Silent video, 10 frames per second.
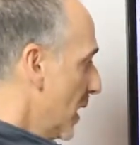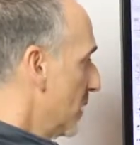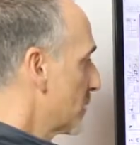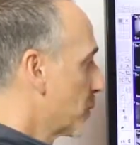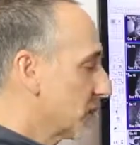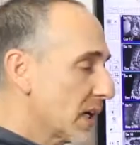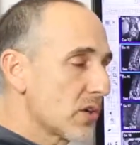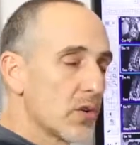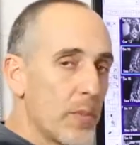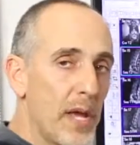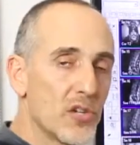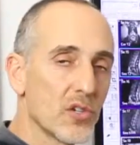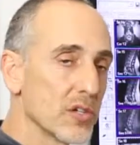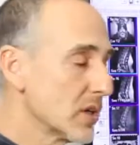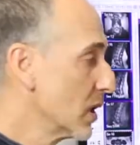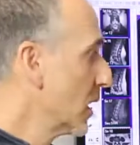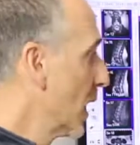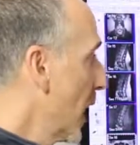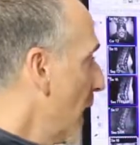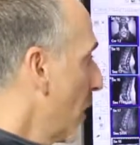This particular patient
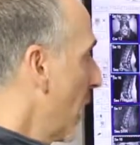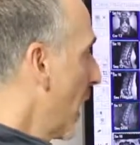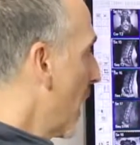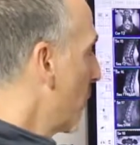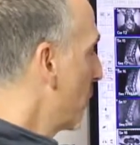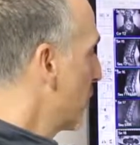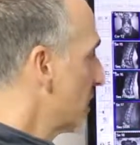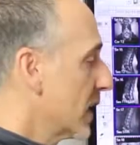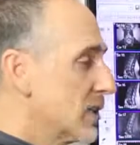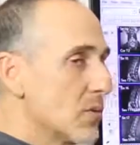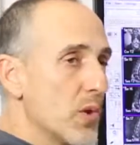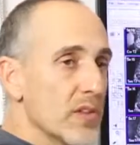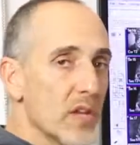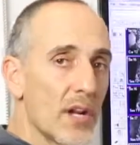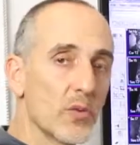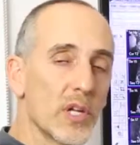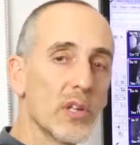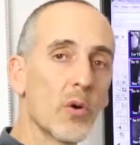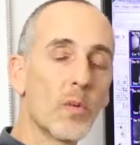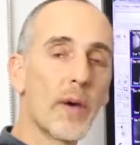presented with not only
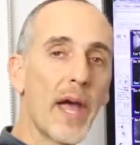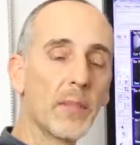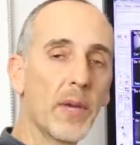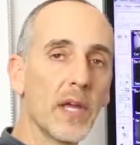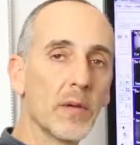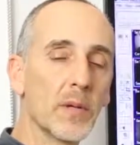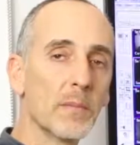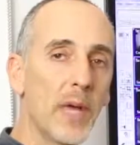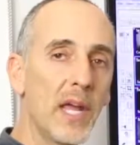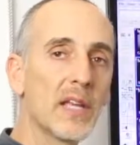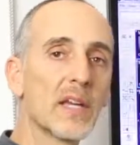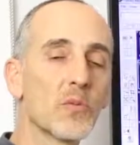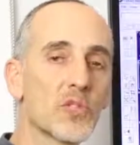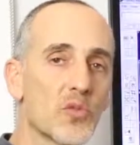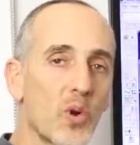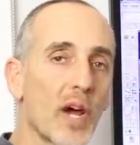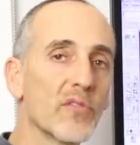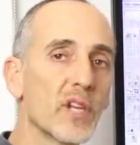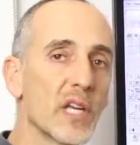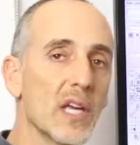lower back pain, but pain that was
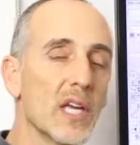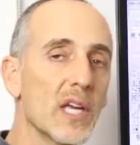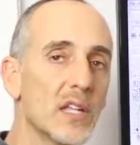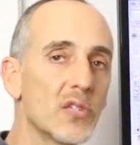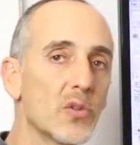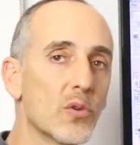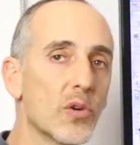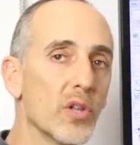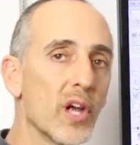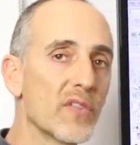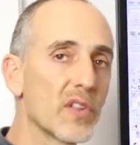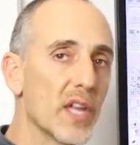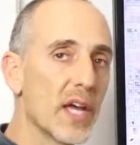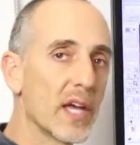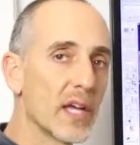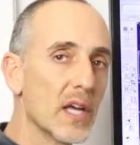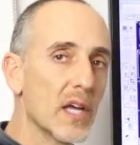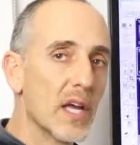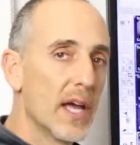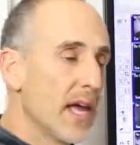traveling into her left leg.
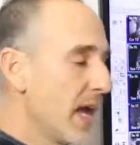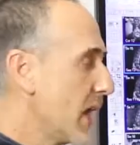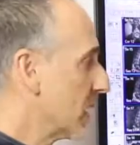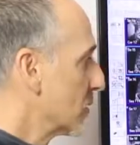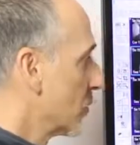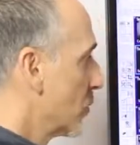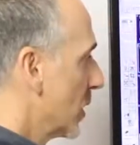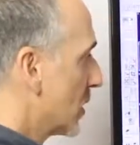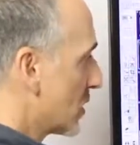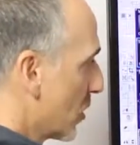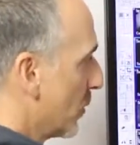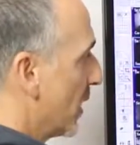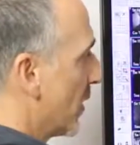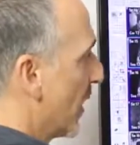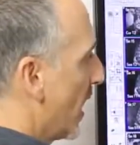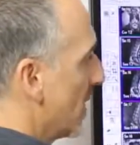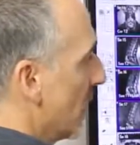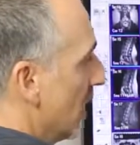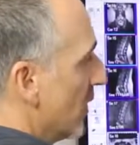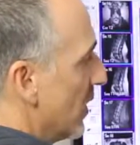And we determined that
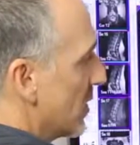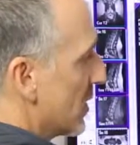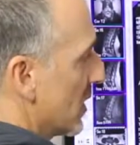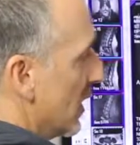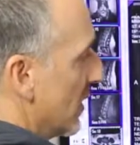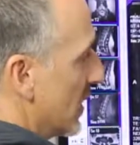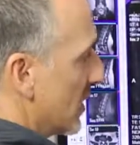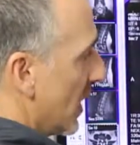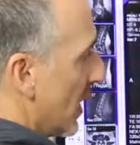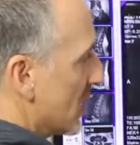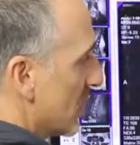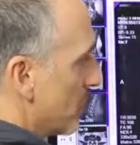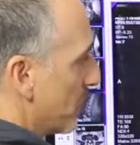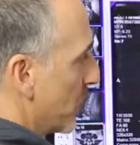in this case,